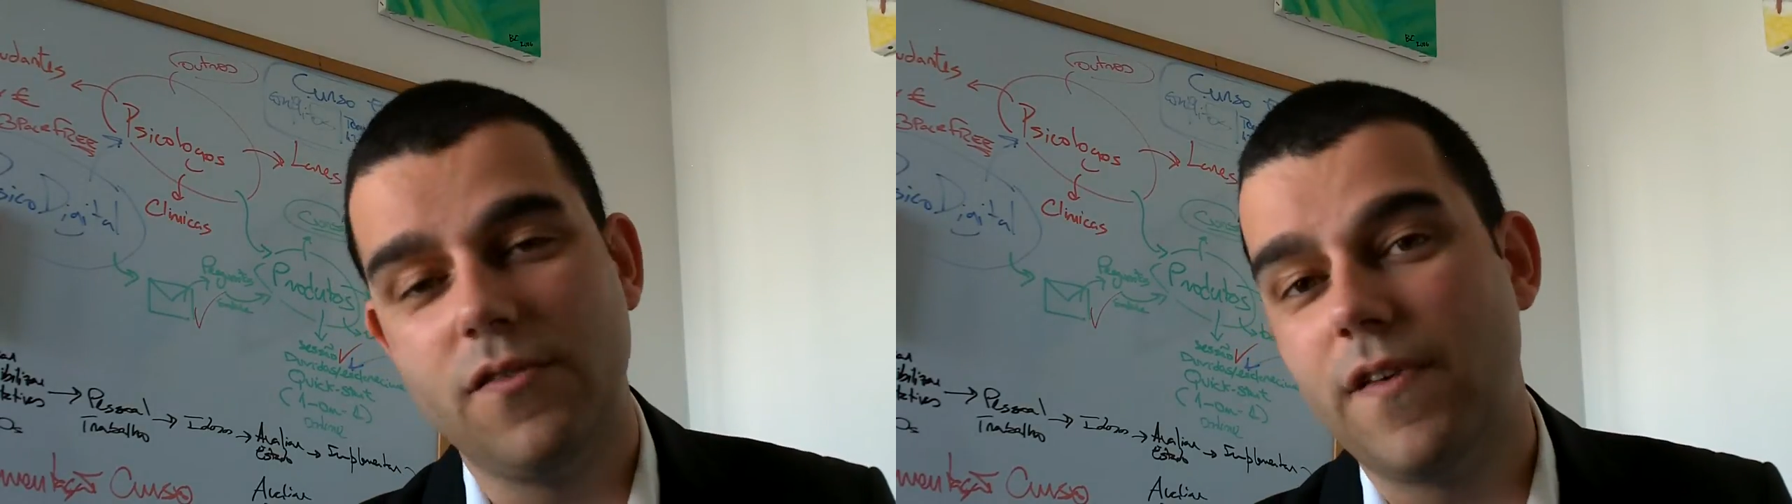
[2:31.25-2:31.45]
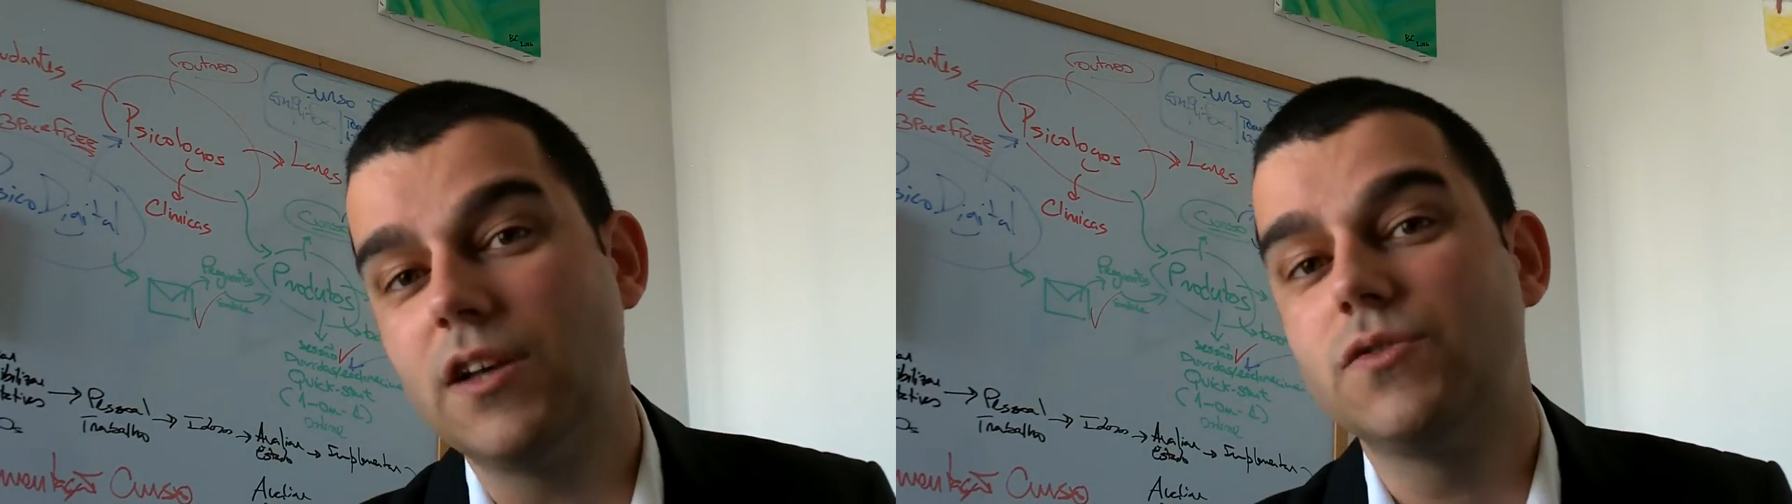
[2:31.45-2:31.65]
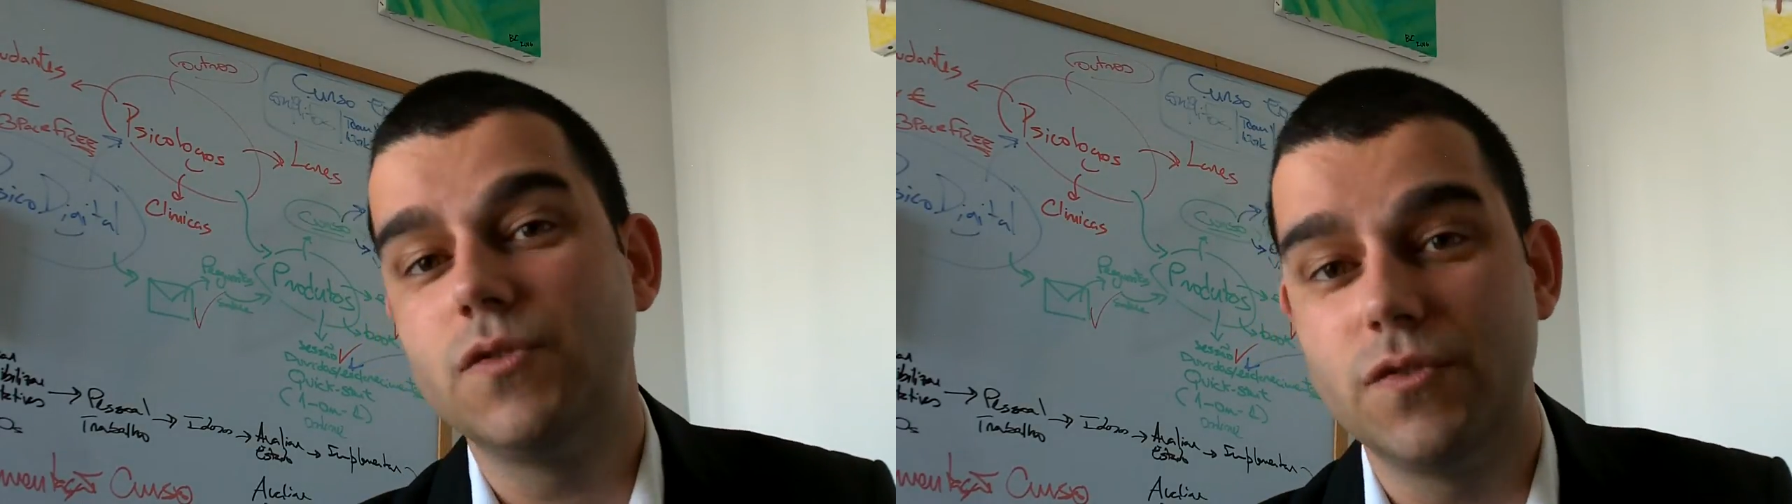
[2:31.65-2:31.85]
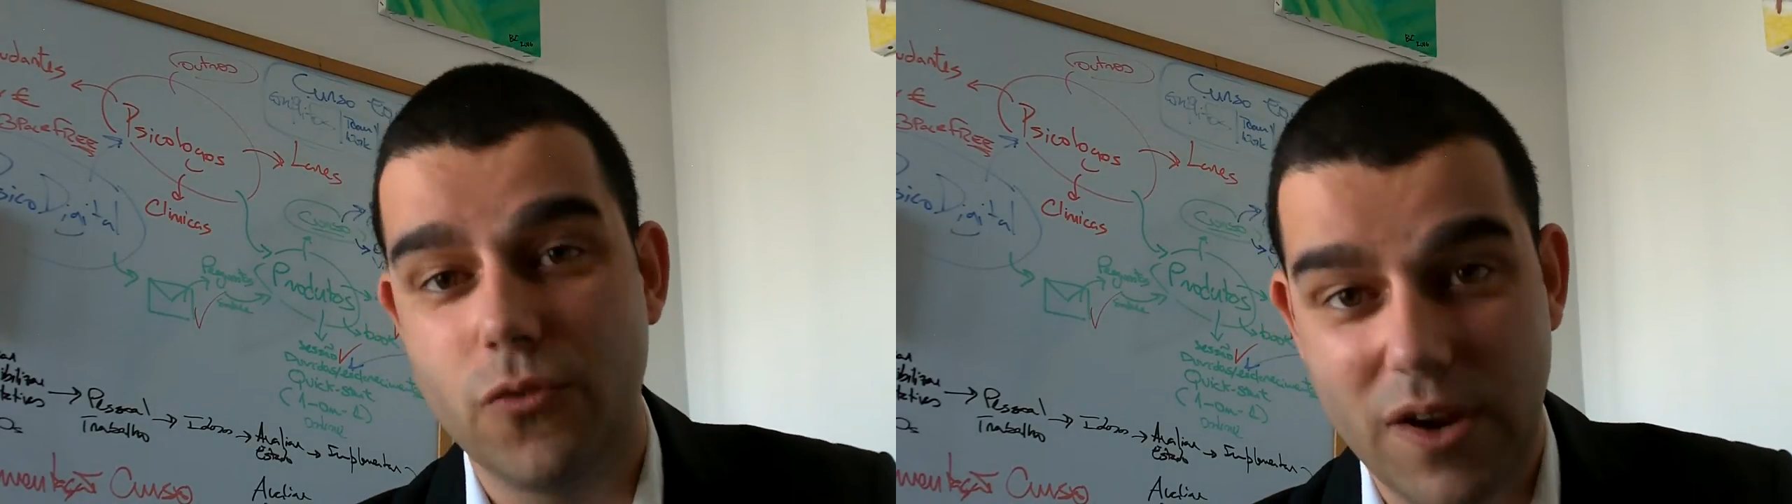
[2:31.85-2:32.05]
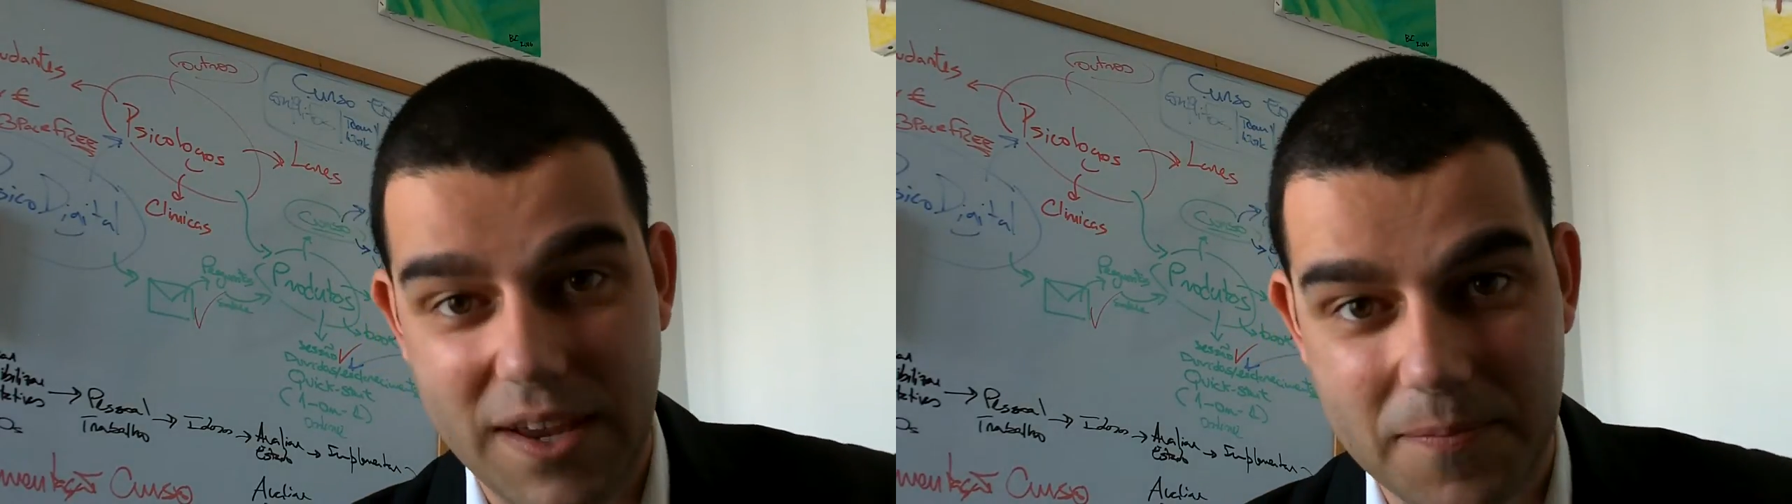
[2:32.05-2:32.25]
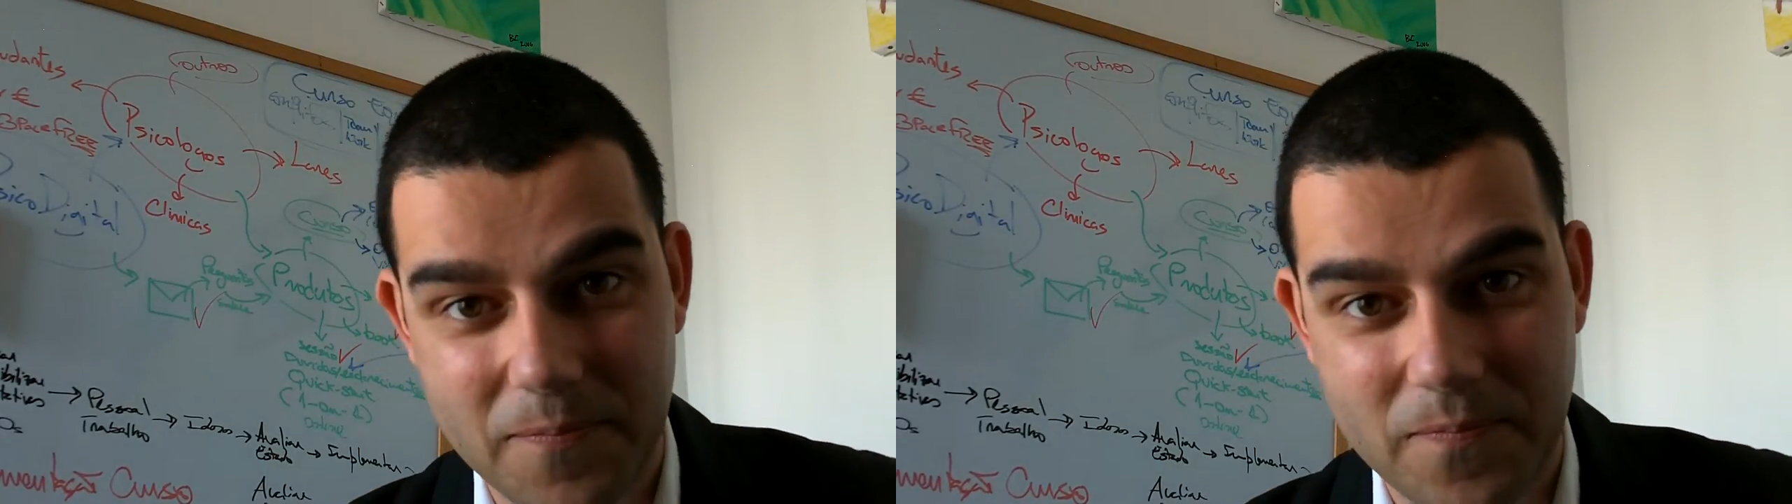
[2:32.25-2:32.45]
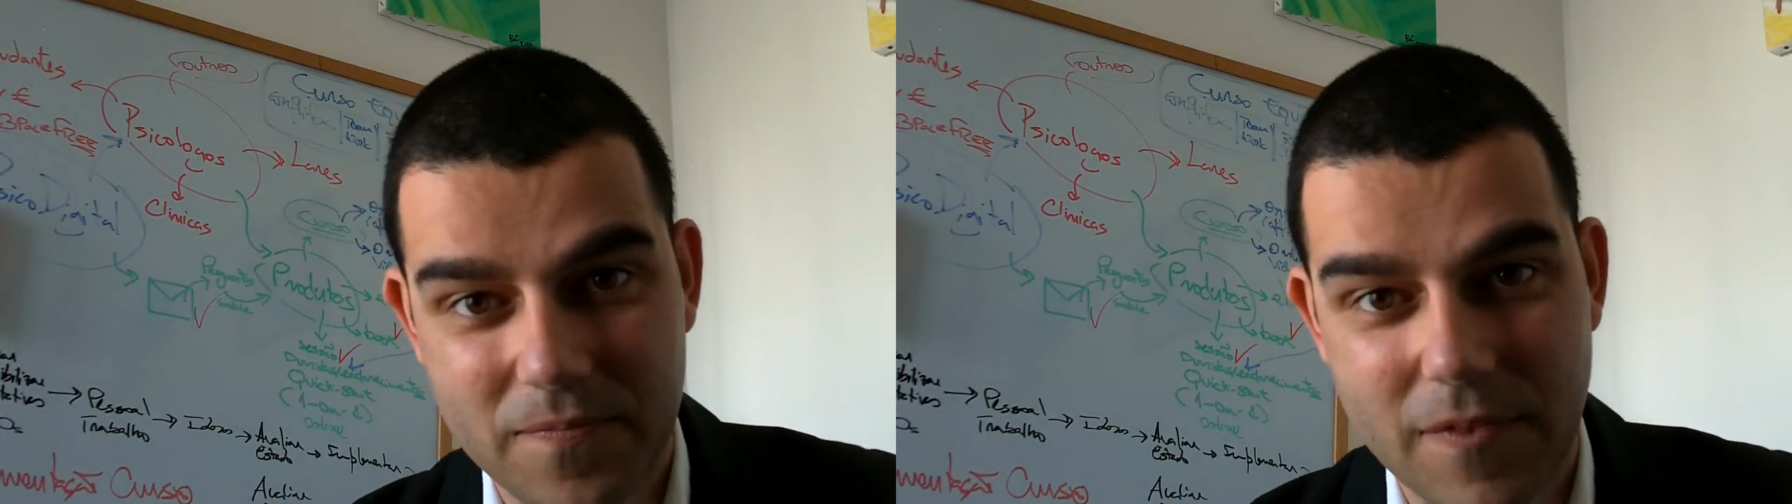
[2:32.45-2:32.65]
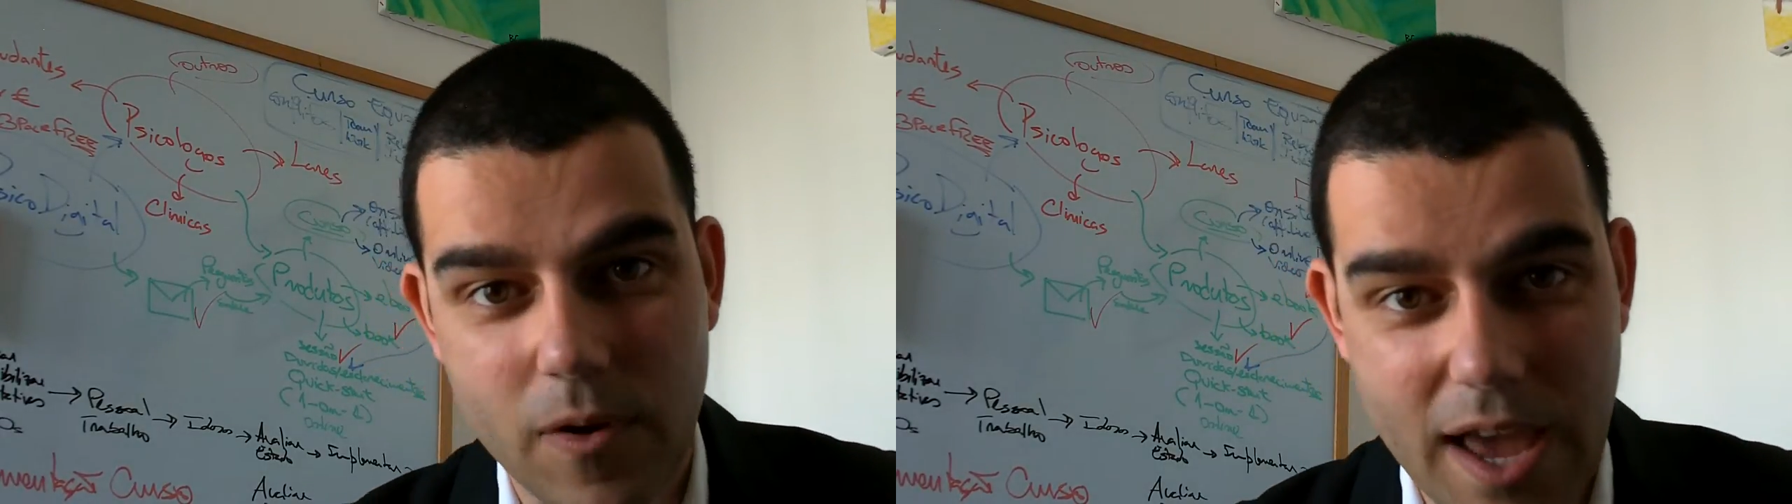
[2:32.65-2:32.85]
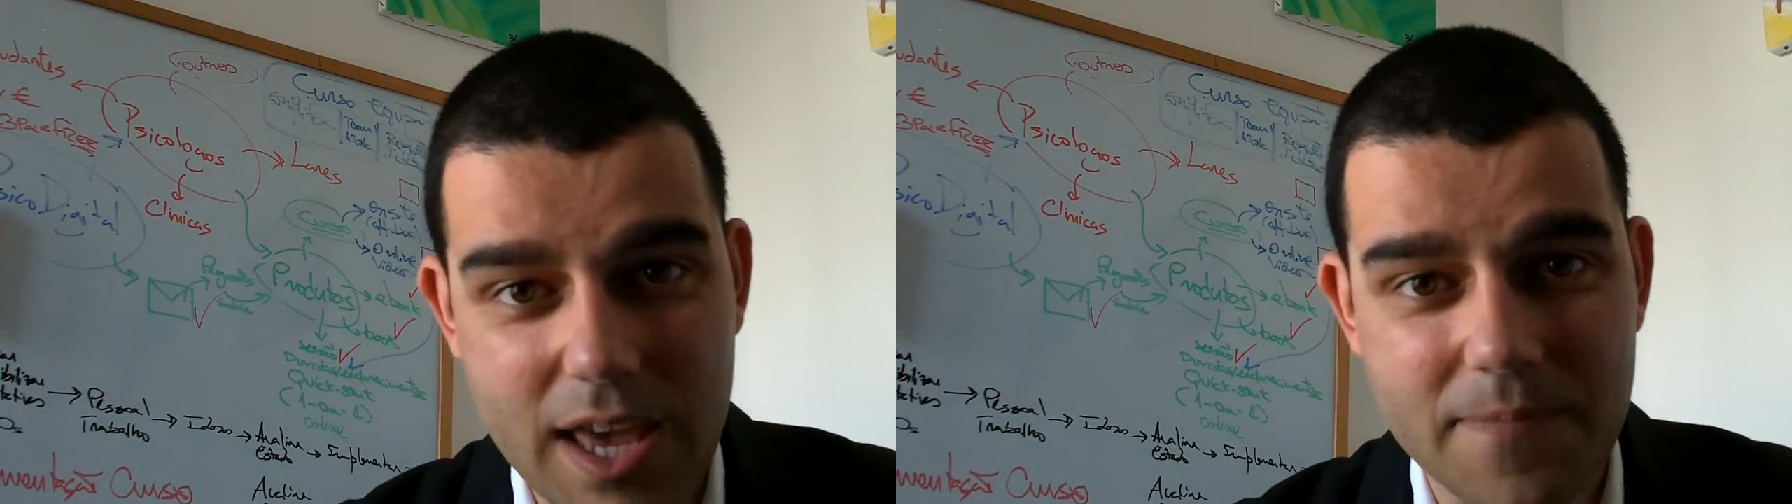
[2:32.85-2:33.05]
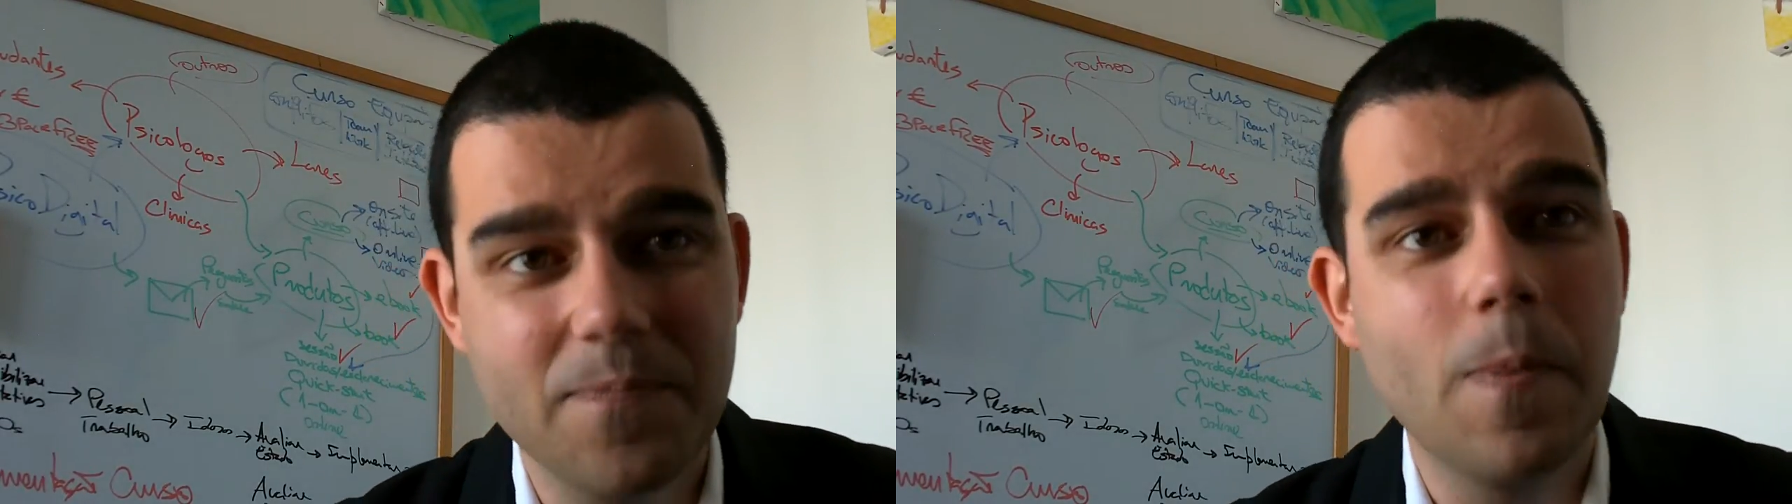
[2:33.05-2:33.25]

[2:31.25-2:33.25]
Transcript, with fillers: files for free. Okay?